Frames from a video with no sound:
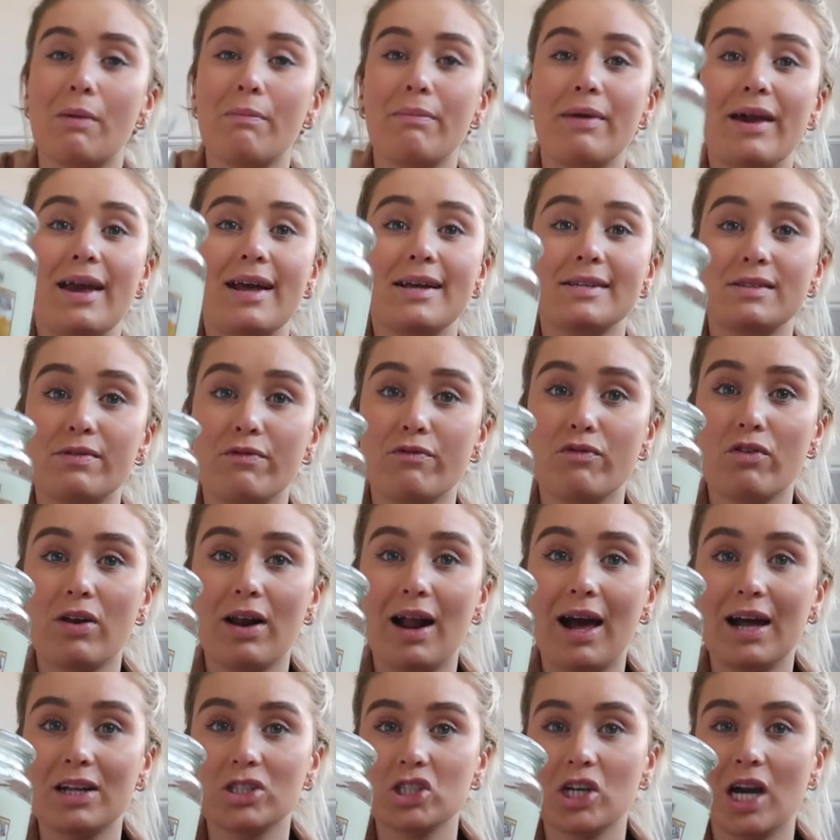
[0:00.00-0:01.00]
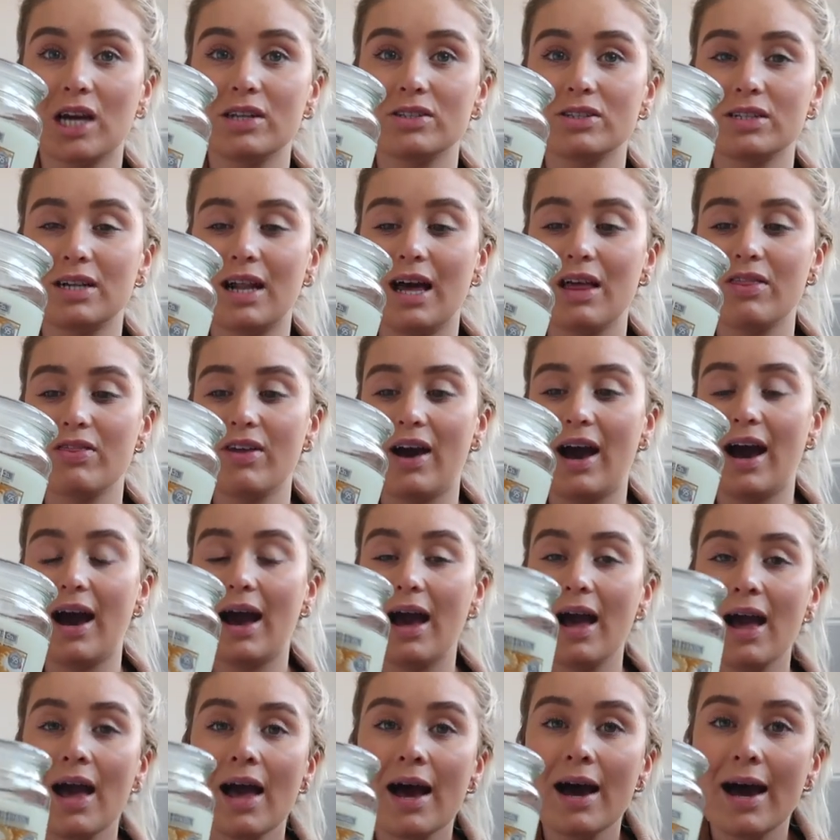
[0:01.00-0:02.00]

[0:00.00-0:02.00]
amazing for a large candle like that.